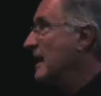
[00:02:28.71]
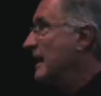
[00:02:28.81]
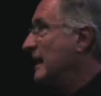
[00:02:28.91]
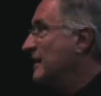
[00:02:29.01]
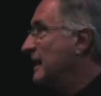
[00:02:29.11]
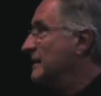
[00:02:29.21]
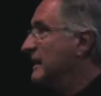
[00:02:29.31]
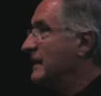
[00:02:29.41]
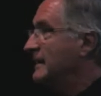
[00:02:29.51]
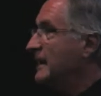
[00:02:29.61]
And I think
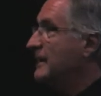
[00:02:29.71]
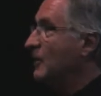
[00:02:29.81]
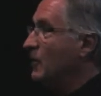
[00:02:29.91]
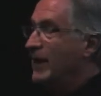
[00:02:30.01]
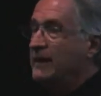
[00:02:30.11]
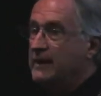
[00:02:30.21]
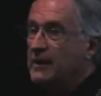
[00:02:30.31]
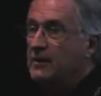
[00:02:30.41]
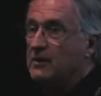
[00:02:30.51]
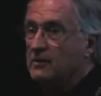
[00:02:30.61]
that, in a way,
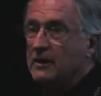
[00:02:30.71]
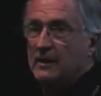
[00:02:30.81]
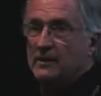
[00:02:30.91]
here,